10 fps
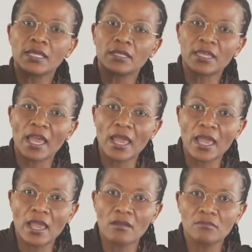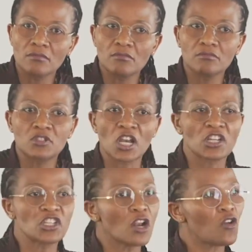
the Traditional